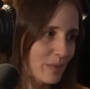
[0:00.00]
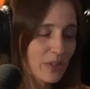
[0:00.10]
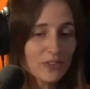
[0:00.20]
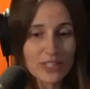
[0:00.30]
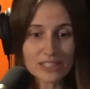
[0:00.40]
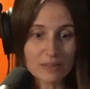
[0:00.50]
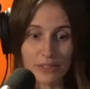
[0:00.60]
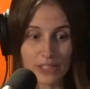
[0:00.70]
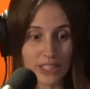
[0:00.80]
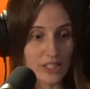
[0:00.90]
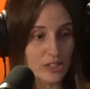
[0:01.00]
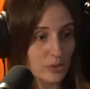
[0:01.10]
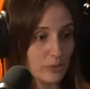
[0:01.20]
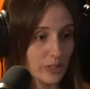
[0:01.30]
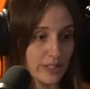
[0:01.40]
Whether that's
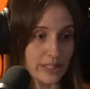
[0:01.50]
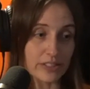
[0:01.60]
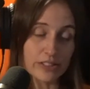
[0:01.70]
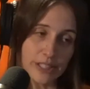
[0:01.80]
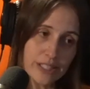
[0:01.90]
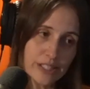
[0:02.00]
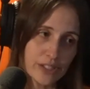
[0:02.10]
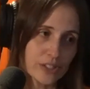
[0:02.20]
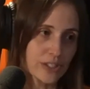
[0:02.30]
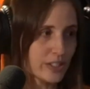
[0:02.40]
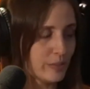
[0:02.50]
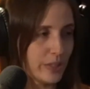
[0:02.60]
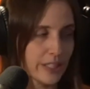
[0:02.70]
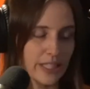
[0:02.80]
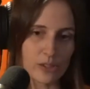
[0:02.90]
communication with, like, your teenager,
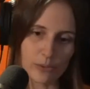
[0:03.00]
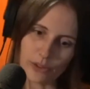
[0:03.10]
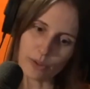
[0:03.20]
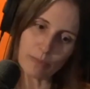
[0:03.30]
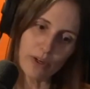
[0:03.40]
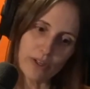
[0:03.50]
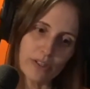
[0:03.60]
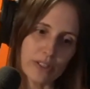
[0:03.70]
communication with your partner,